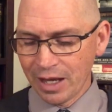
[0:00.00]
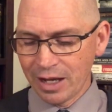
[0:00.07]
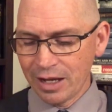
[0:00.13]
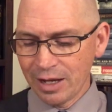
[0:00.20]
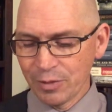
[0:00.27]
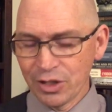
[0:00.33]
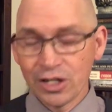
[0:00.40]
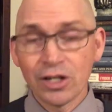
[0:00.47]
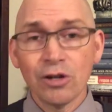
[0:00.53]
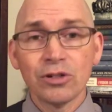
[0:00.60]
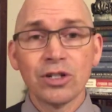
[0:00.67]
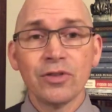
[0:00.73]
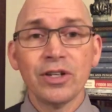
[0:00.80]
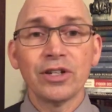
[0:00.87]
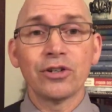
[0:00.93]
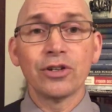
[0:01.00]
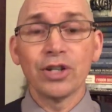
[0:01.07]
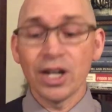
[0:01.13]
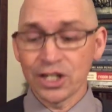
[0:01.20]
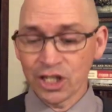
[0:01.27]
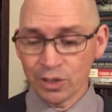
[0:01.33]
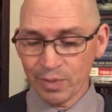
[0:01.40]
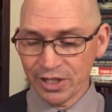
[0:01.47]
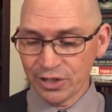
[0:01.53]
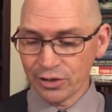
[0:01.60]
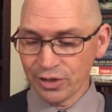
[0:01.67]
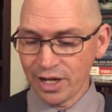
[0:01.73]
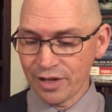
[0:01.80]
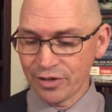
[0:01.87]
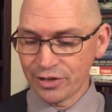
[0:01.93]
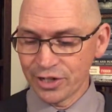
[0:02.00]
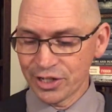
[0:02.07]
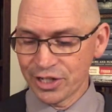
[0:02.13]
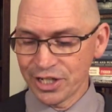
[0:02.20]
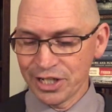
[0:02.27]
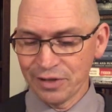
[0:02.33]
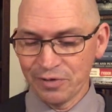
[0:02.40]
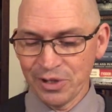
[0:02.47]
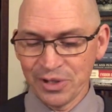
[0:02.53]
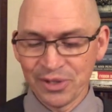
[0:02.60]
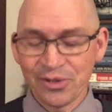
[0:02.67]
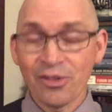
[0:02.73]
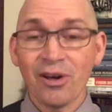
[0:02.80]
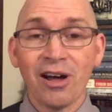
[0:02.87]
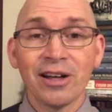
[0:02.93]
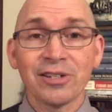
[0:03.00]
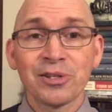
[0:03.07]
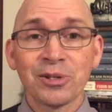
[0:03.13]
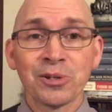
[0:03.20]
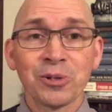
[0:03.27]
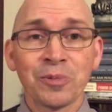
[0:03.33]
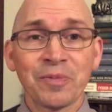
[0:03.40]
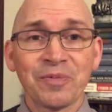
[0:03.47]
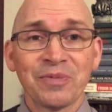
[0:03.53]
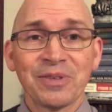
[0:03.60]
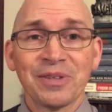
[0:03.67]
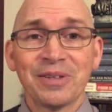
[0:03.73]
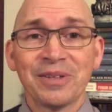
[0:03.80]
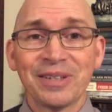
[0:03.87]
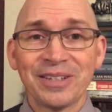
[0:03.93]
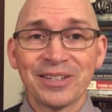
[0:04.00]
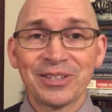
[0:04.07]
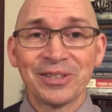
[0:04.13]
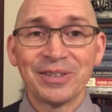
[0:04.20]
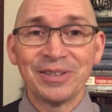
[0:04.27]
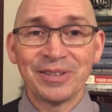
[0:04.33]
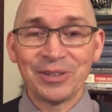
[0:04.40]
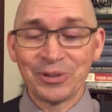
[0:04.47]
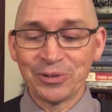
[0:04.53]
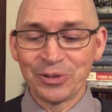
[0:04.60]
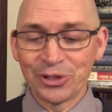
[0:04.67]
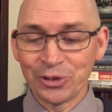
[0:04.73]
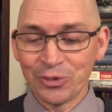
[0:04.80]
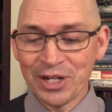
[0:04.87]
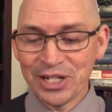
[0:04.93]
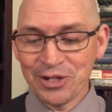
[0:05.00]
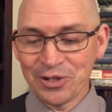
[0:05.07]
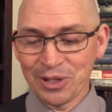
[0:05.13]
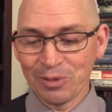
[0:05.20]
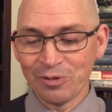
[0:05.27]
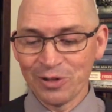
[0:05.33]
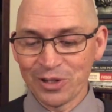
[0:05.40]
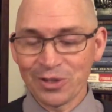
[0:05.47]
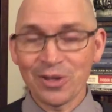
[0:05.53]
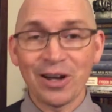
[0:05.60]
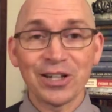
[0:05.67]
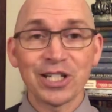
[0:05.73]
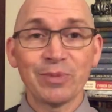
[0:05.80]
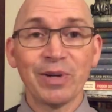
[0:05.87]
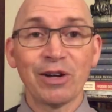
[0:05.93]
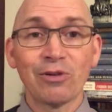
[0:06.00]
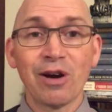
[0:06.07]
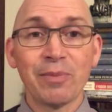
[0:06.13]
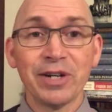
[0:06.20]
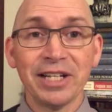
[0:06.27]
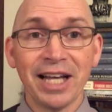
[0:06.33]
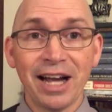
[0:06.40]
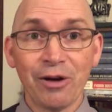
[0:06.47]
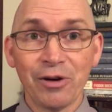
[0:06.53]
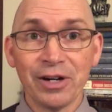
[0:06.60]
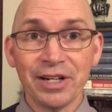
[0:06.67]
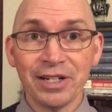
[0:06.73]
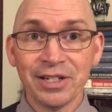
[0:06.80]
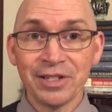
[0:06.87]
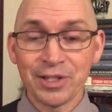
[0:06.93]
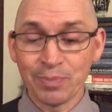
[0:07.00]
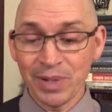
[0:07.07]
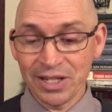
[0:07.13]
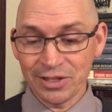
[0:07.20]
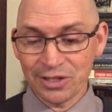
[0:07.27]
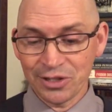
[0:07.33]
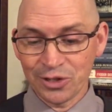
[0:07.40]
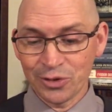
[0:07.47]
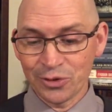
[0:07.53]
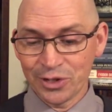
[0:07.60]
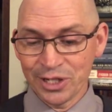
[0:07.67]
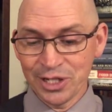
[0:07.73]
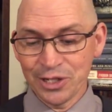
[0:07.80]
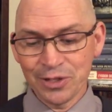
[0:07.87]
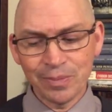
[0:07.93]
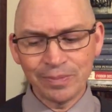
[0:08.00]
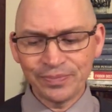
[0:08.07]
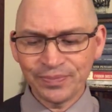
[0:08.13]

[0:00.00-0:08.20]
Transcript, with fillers: I'm going to go to the introduction by Derleth just to give his thoughts, to, to read you some of his thoughts about Robert E. Howard and his best stories.